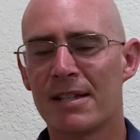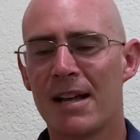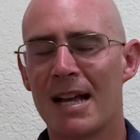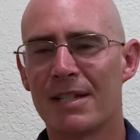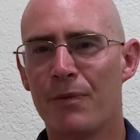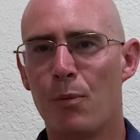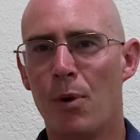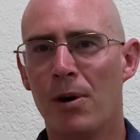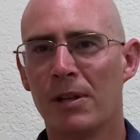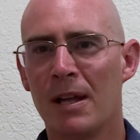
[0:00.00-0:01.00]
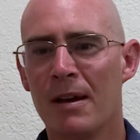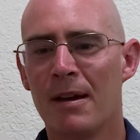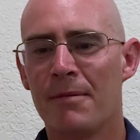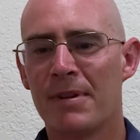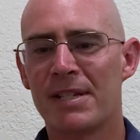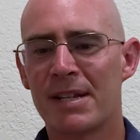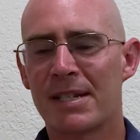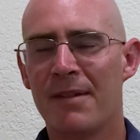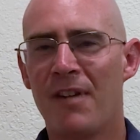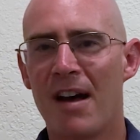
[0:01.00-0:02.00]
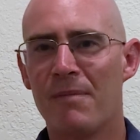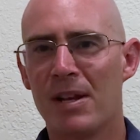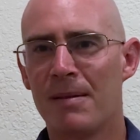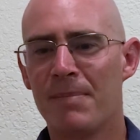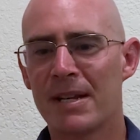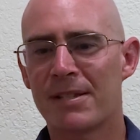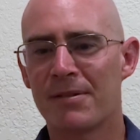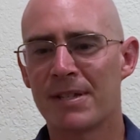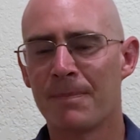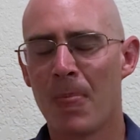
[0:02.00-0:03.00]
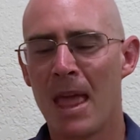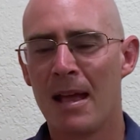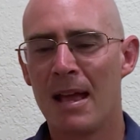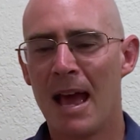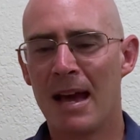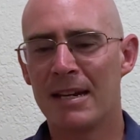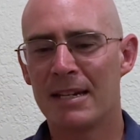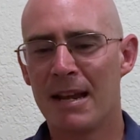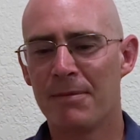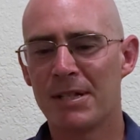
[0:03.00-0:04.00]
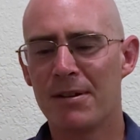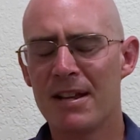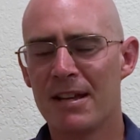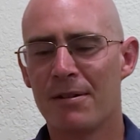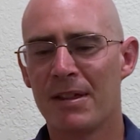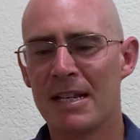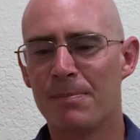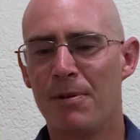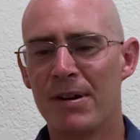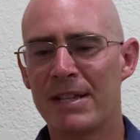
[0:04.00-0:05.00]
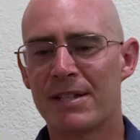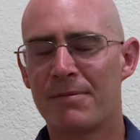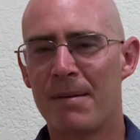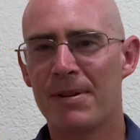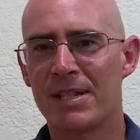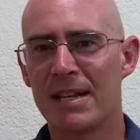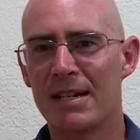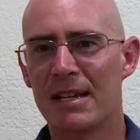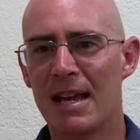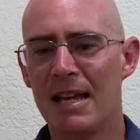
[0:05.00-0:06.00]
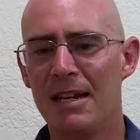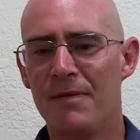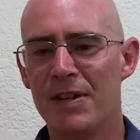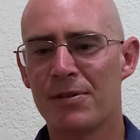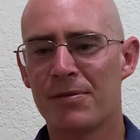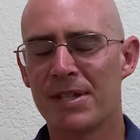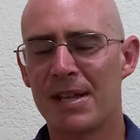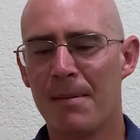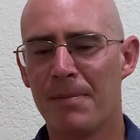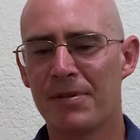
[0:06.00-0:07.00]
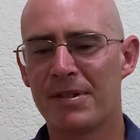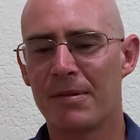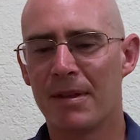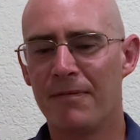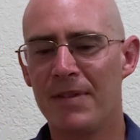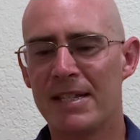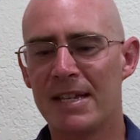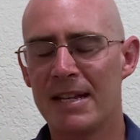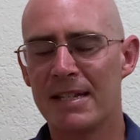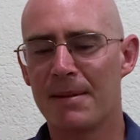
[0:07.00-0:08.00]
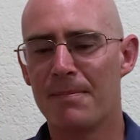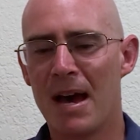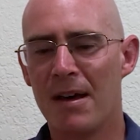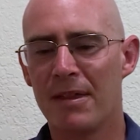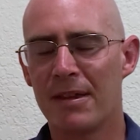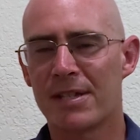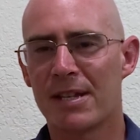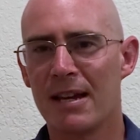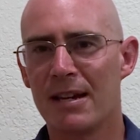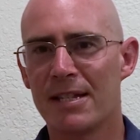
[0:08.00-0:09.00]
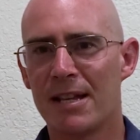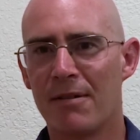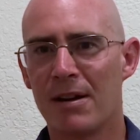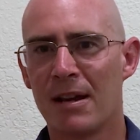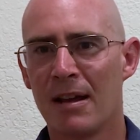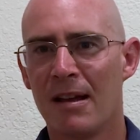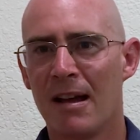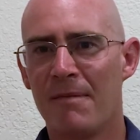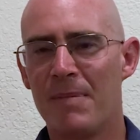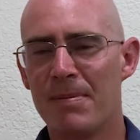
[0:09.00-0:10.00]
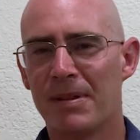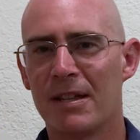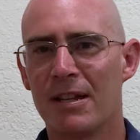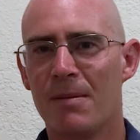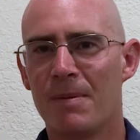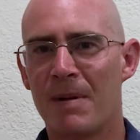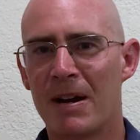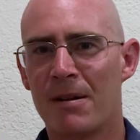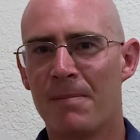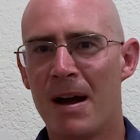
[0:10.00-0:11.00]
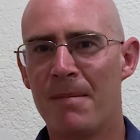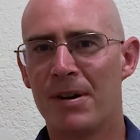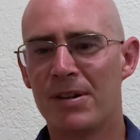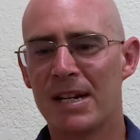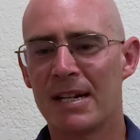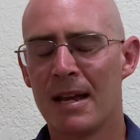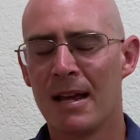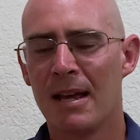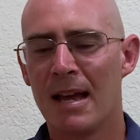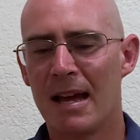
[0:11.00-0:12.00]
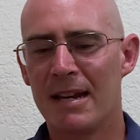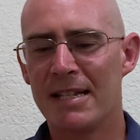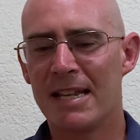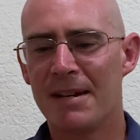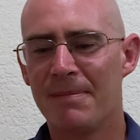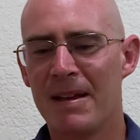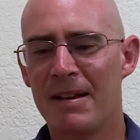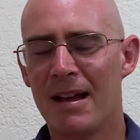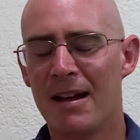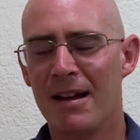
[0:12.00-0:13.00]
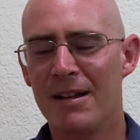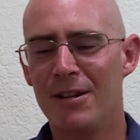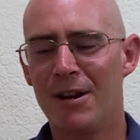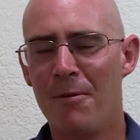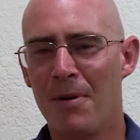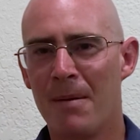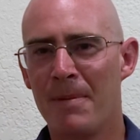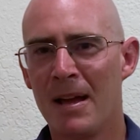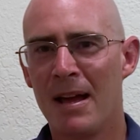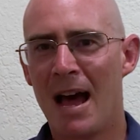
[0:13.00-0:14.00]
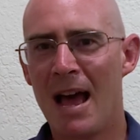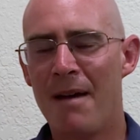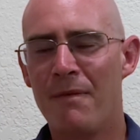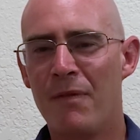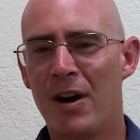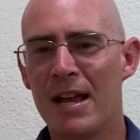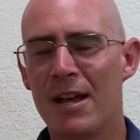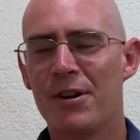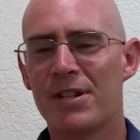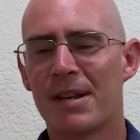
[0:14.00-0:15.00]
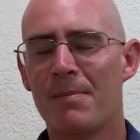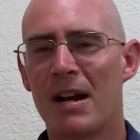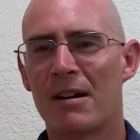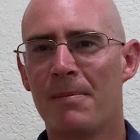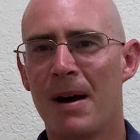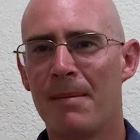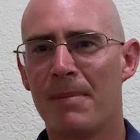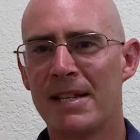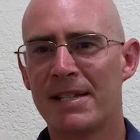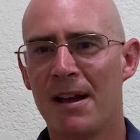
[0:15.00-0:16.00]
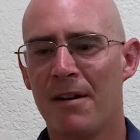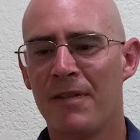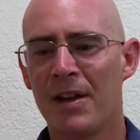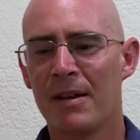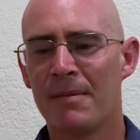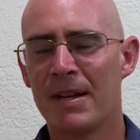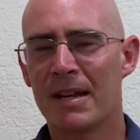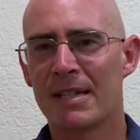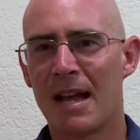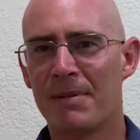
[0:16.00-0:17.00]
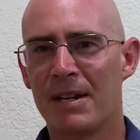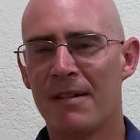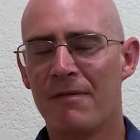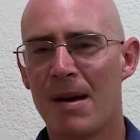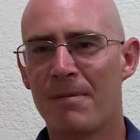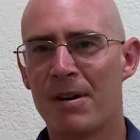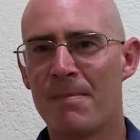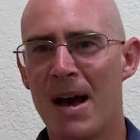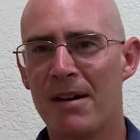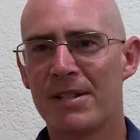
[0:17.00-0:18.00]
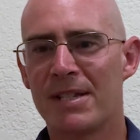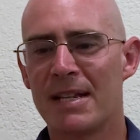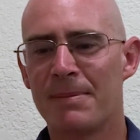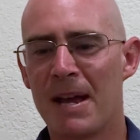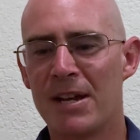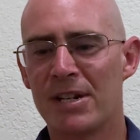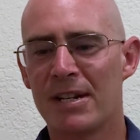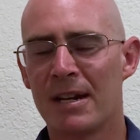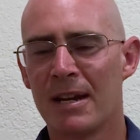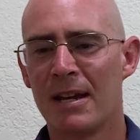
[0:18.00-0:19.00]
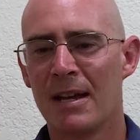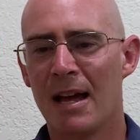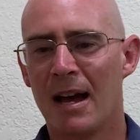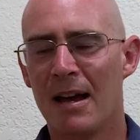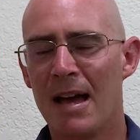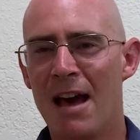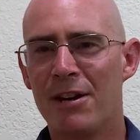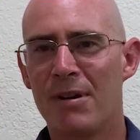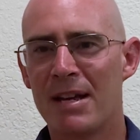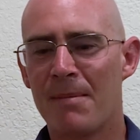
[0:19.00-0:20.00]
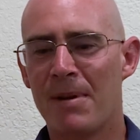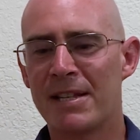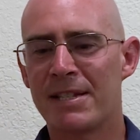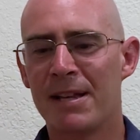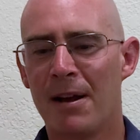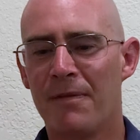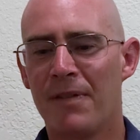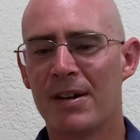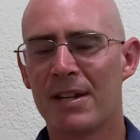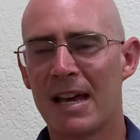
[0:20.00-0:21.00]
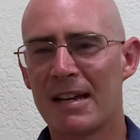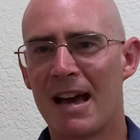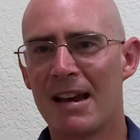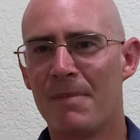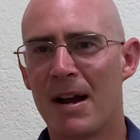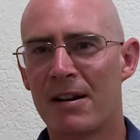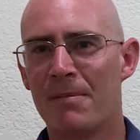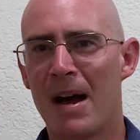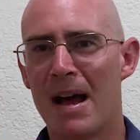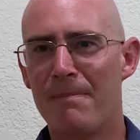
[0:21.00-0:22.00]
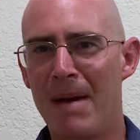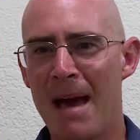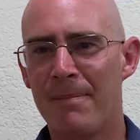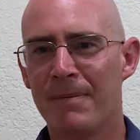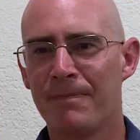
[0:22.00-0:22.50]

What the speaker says: size of a wall with 65 million pixels. And he was looking at all these points representing individual samples from the feces, the mouth, the skin, and so on of people in the Human Microbiome Project. And he said to me, you know, Rob, I have a very interesting microbiome myself because I'm an inflammatory bowel disease patient. How do I get myself onto that kind of microbiome map?